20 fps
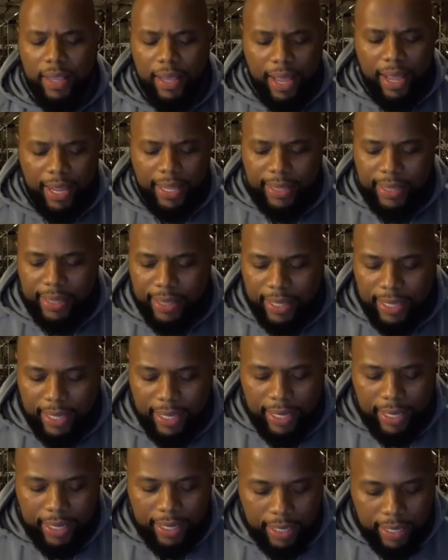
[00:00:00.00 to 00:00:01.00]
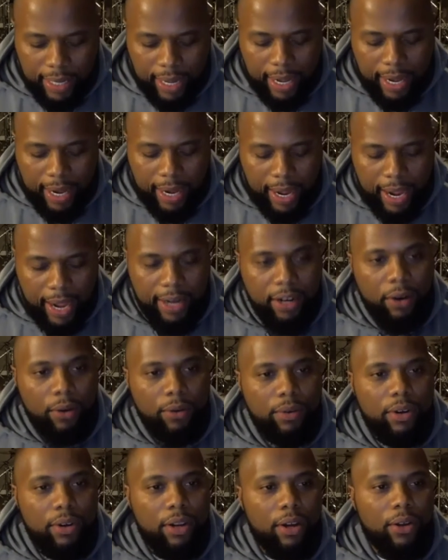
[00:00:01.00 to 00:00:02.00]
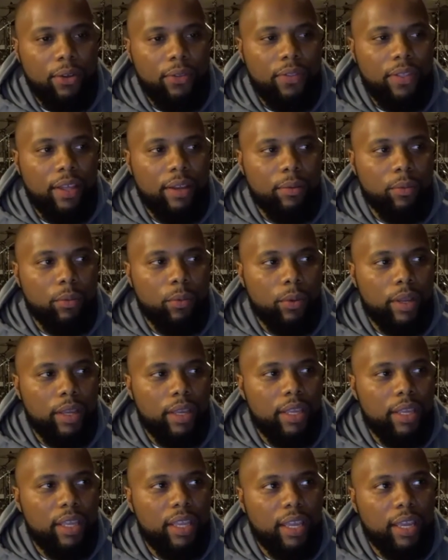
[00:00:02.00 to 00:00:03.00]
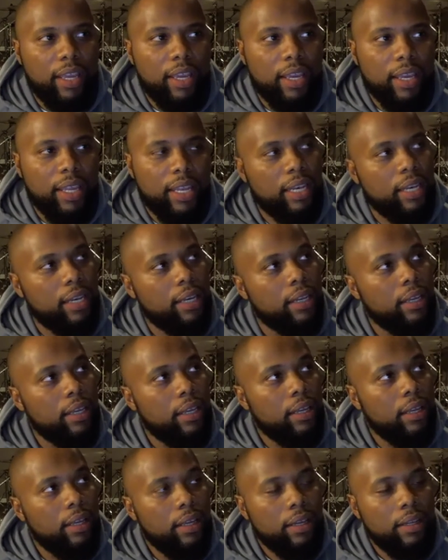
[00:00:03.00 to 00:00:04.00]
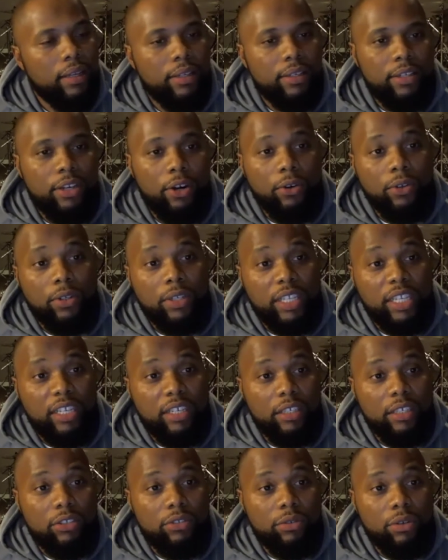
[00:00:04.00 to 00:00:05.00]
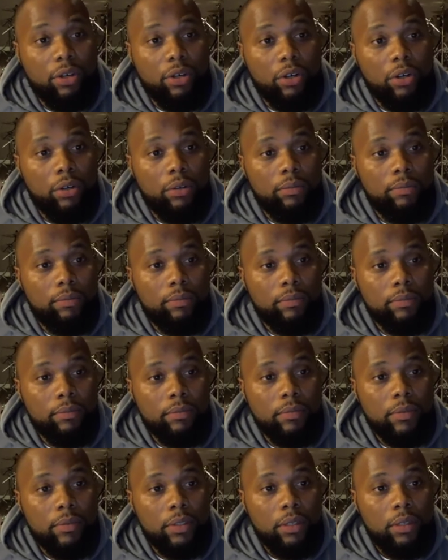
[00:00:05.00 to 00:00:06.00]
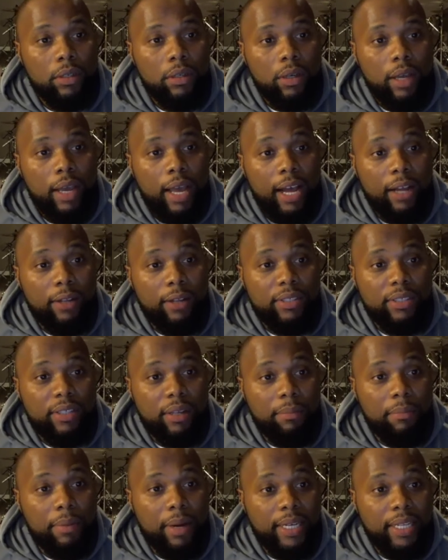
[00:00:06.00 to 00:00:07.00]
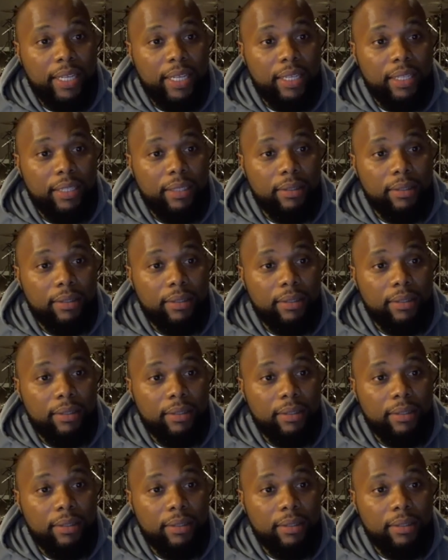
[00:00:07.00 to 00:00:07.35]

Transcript: I think, I don't know that we can totally control how somebody